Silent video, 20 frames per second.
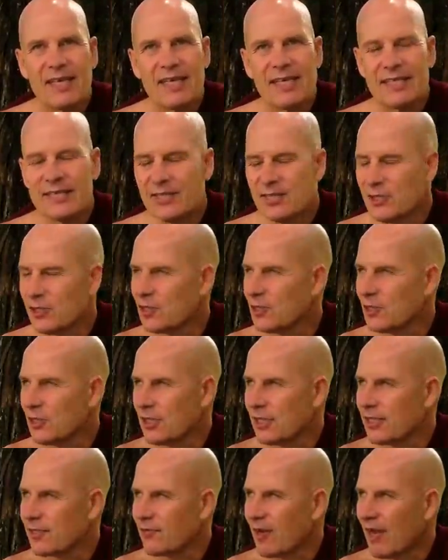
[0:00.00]
This is
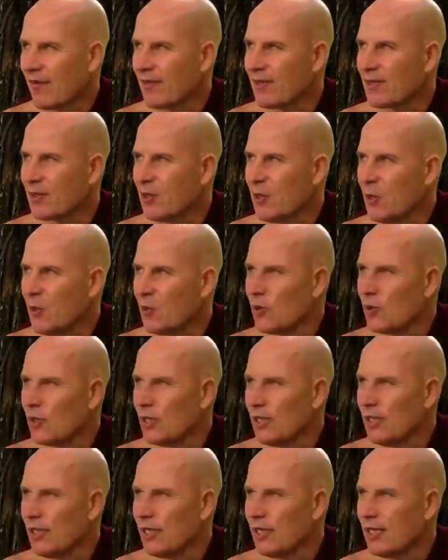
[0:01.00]
driving the whole
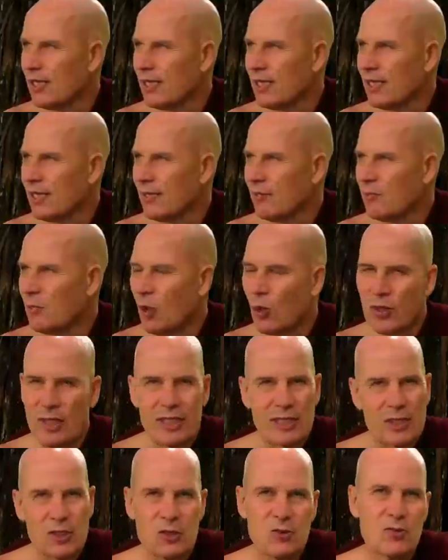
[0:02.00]
mode
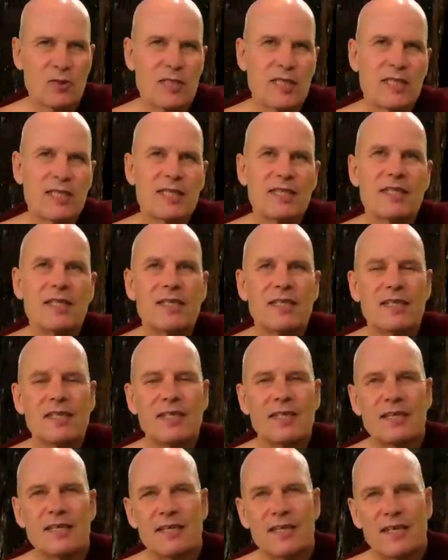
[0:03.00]
industry
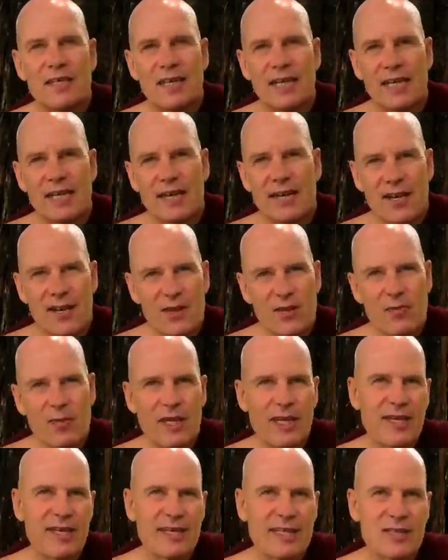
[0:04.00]
and cloth
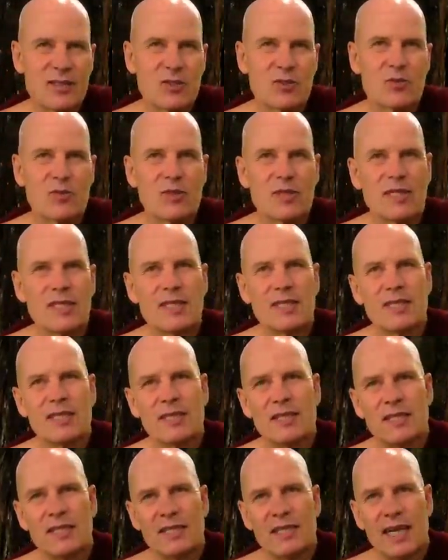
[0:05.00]
making industry
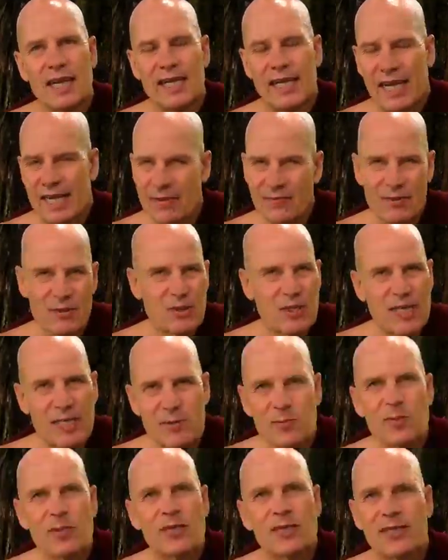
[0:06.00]
and
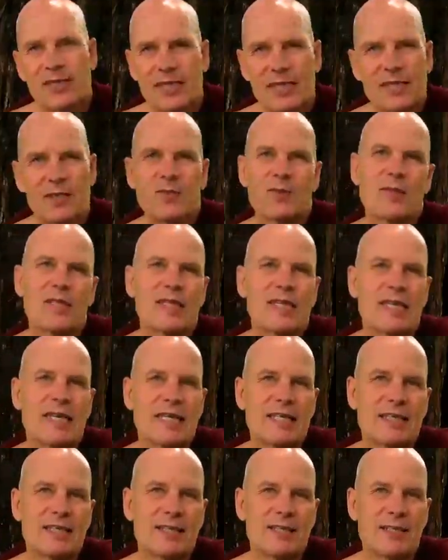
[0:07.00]
advertisement connected with
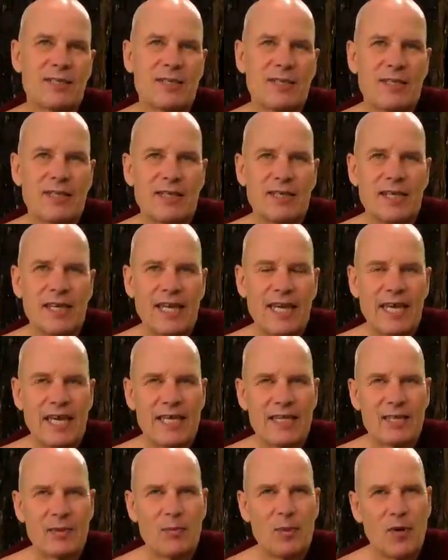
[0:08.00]
that
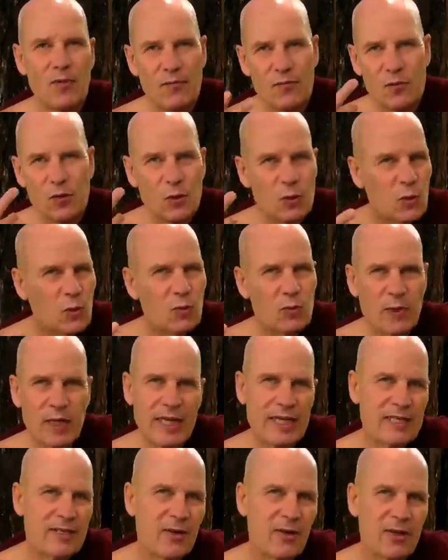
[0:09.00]
and perfume
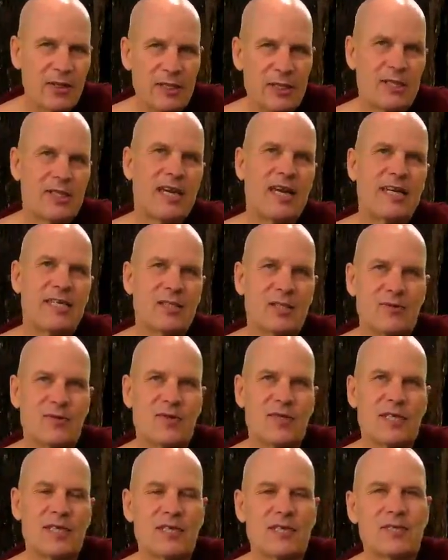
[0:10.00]
and all these kinds of
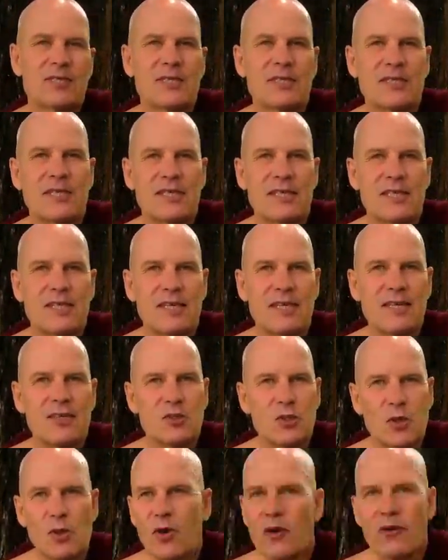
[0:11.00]
things,
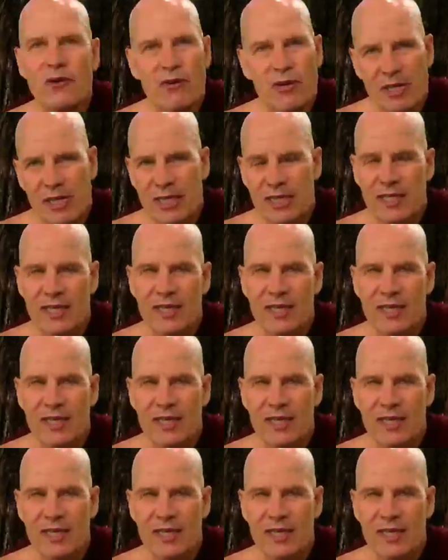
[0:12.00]
jewelry.